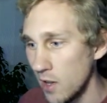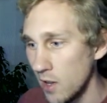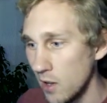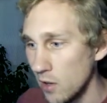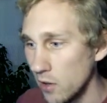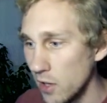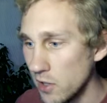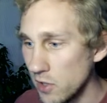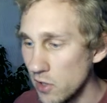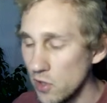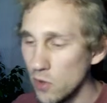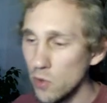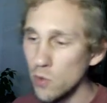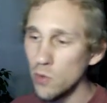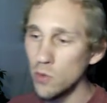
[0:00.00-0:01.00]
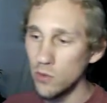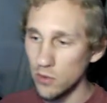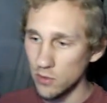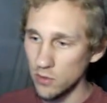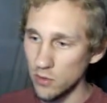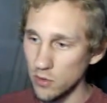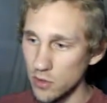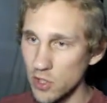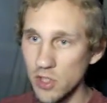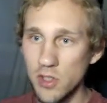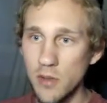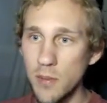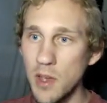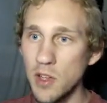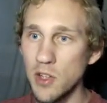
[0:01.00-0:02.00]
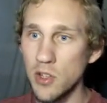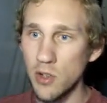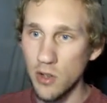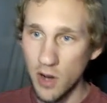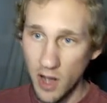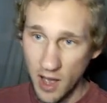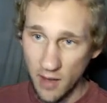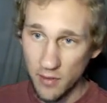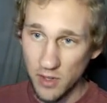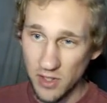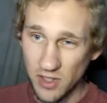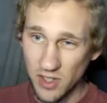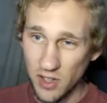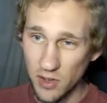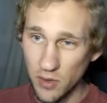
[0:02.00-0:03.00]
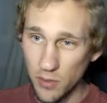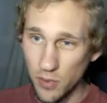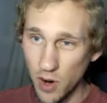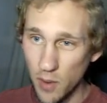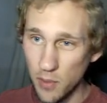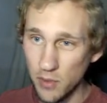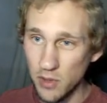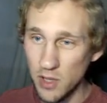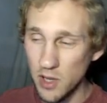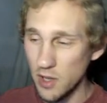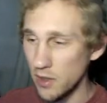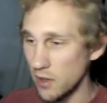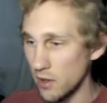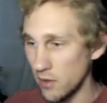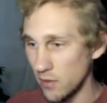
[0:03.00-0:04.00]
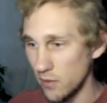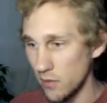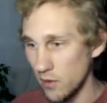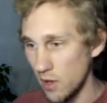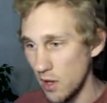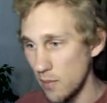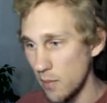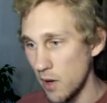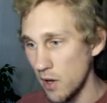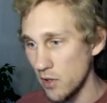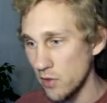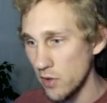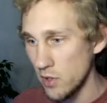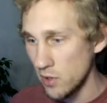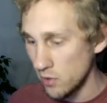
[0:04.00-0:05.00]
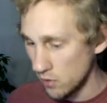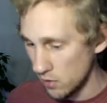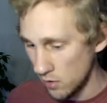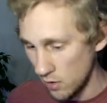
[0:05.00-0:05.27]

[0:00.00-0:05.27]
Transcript: Let's do, just to make sure I have this centered properly in the hitbox region,